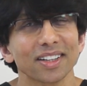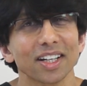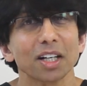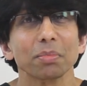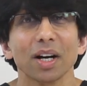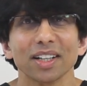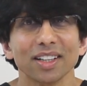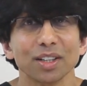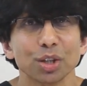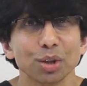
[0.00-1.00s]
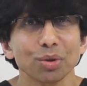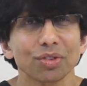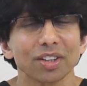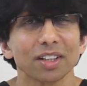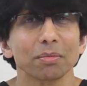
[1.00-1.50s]
thereby
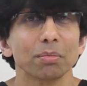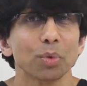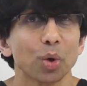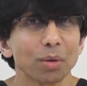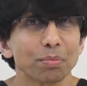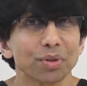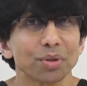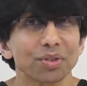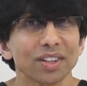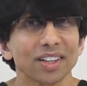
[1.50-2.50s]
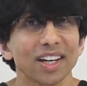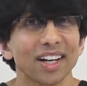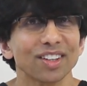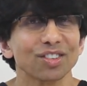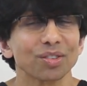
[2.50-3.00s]
inducing more bruising
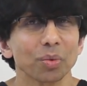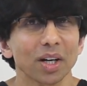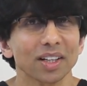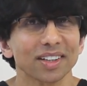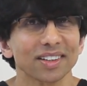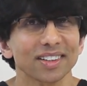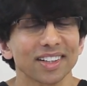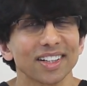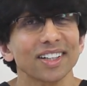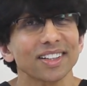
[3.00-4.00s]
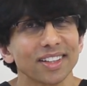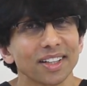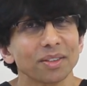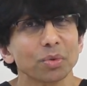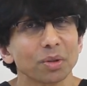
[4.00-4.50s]
and swelling
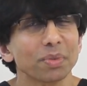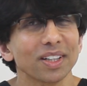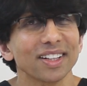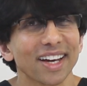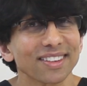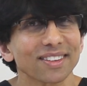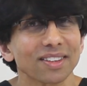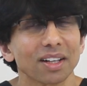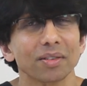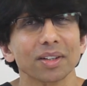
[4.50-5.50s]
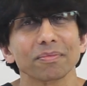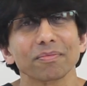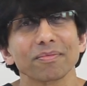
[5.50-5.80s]
than would be necessary.